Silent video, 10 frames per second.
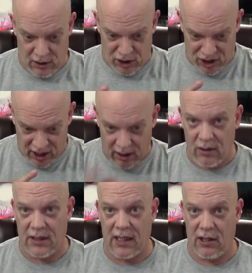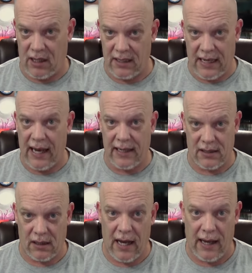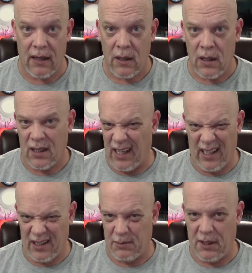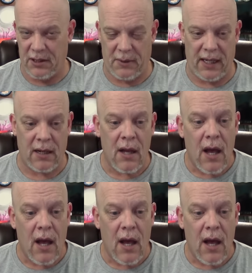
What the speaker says: Shit goes in there and dies a lot, and it smells bad.